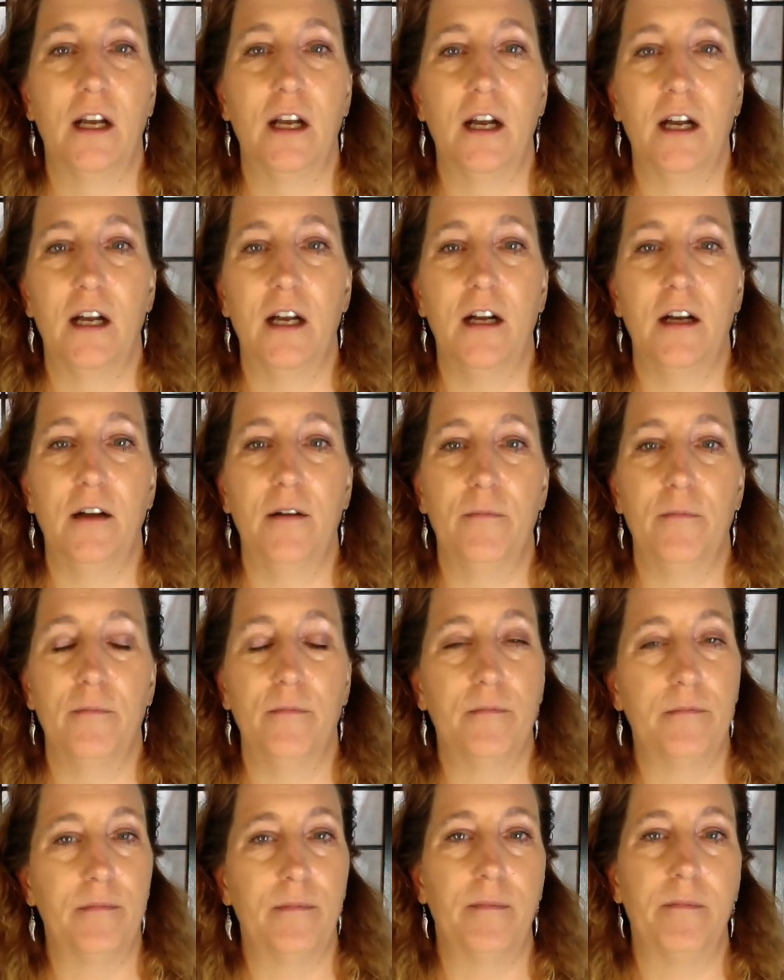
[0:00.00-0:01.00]

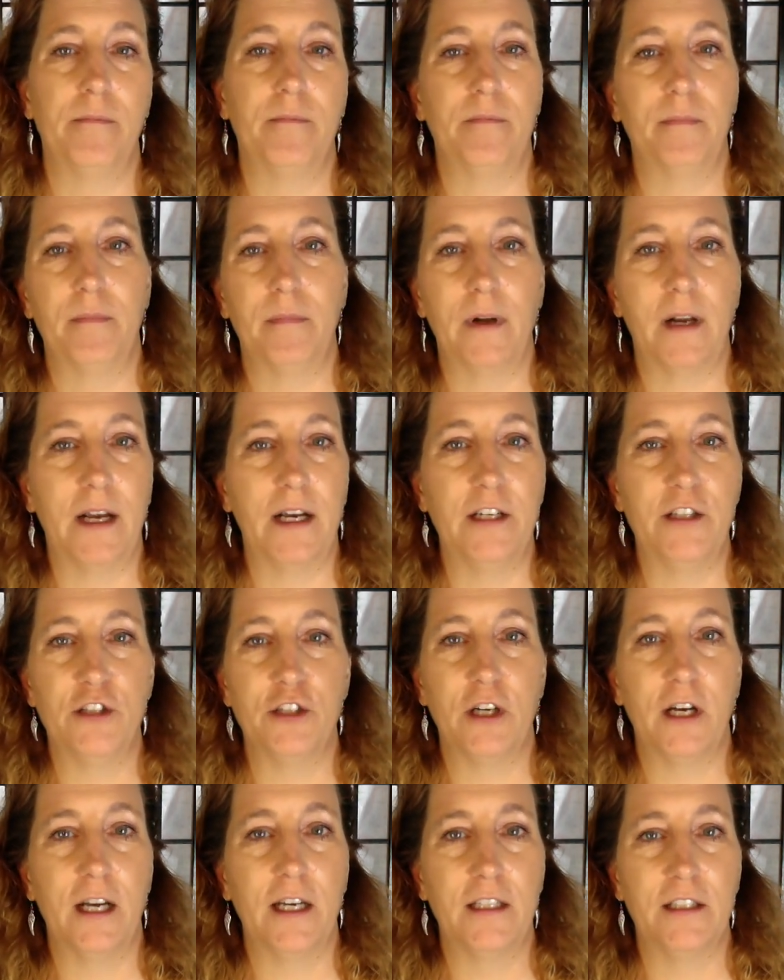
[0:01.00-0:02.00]
I
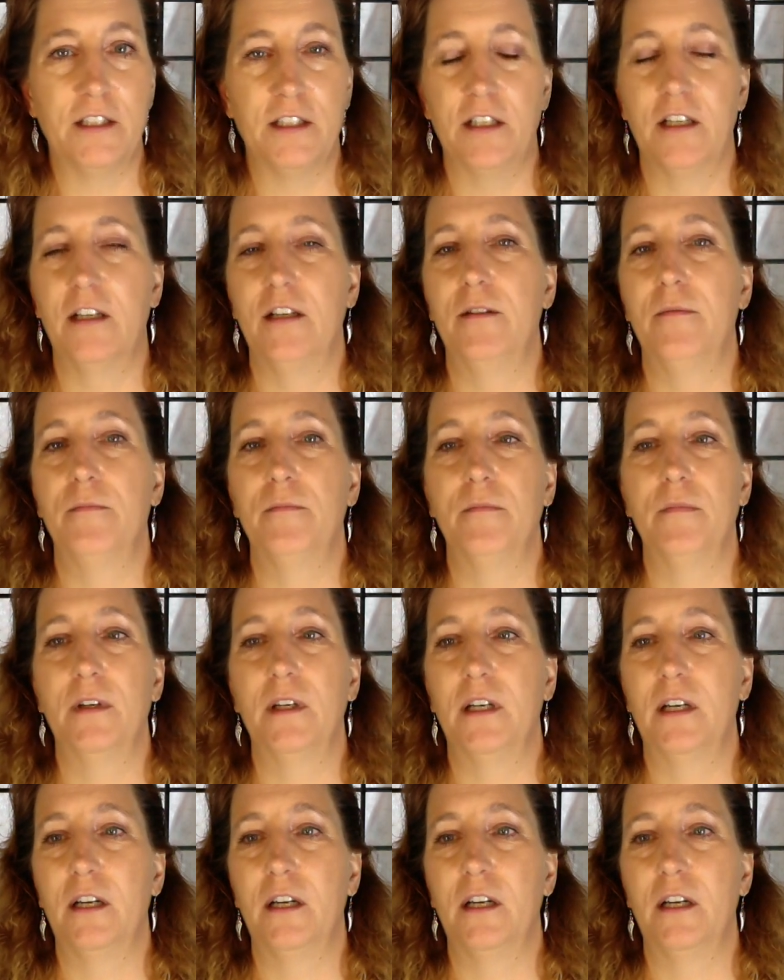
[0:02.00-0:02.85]
shot some,